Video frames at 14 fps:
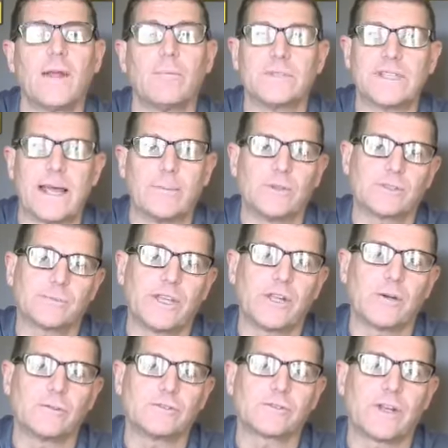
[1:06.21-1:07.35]
metabolism
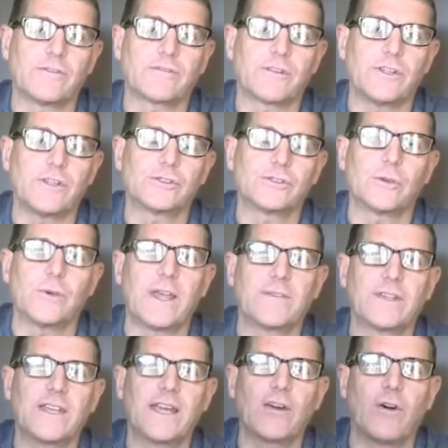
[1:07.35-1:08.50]
makeover is right for you. So we have
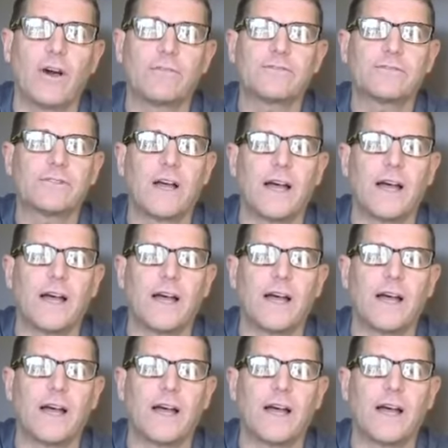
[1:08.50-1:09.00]
a kickoff